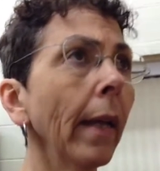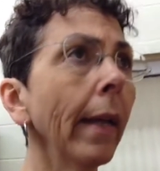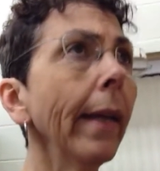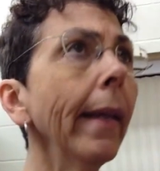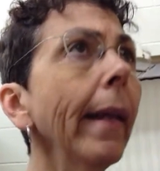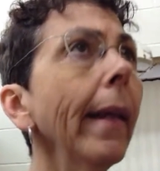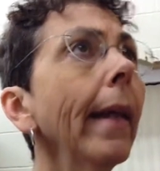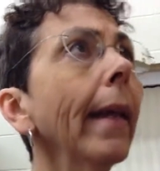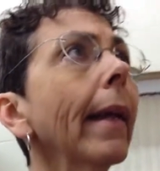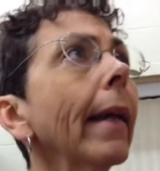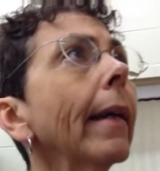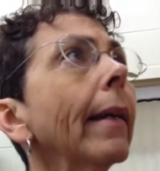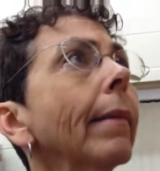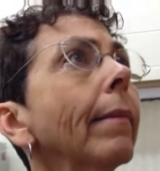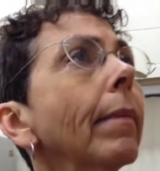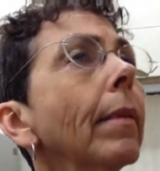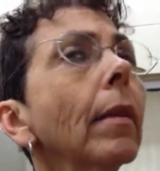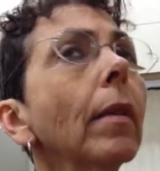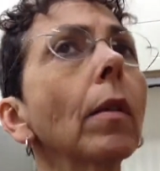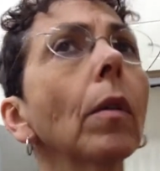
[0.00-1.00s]
Yeah,
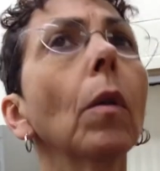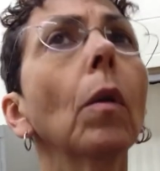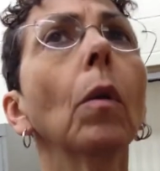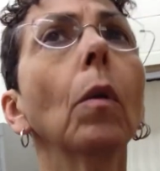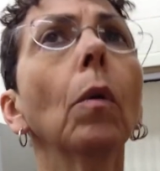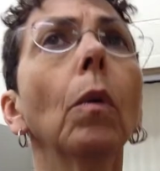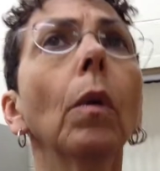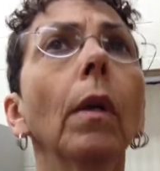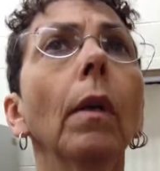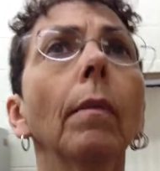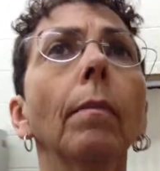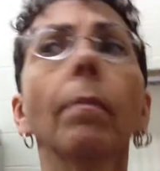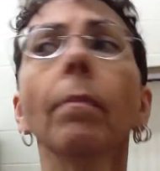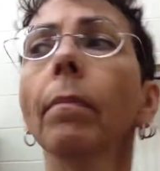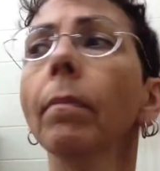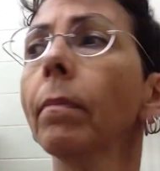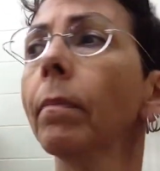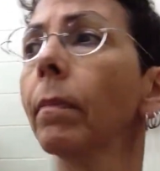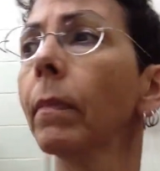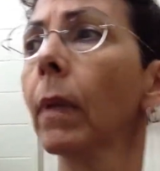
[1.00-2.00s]
so
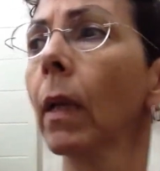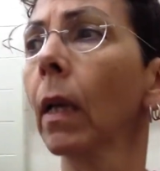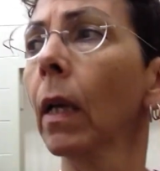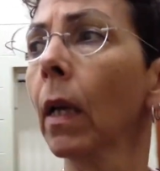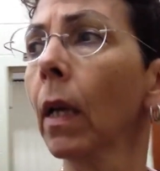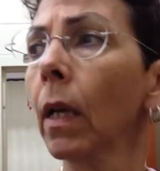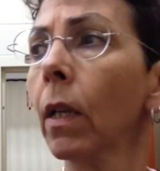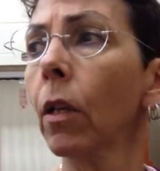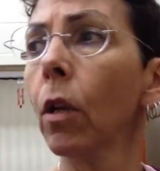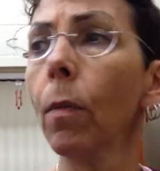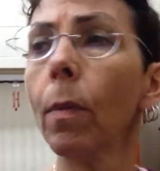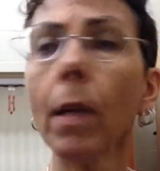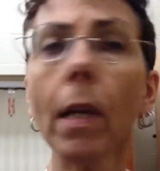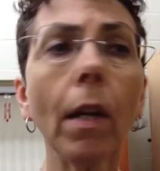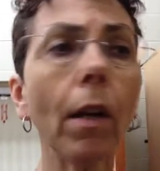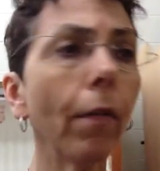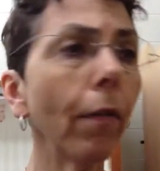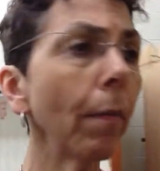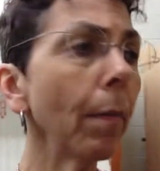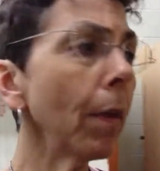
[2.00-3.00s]
nobody
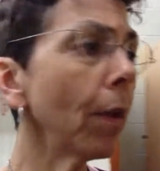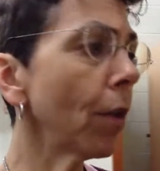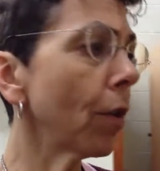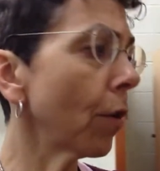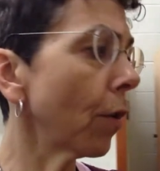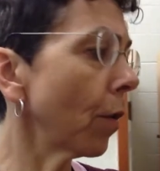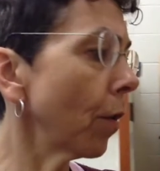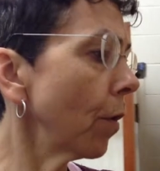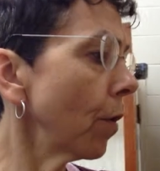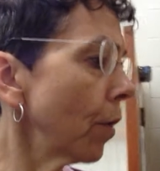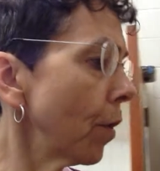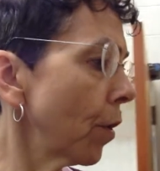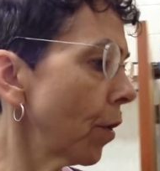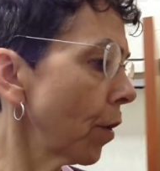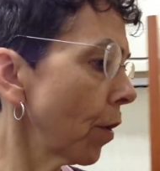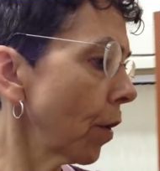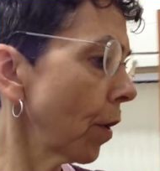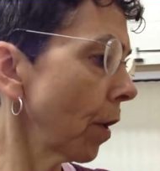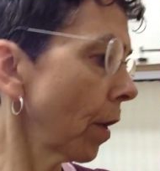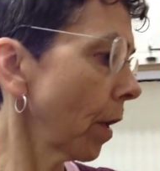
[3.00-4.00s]
here from the
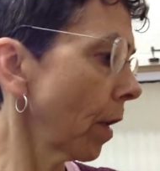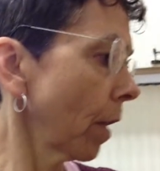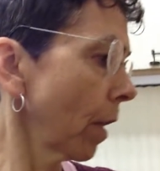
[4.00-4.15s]
church.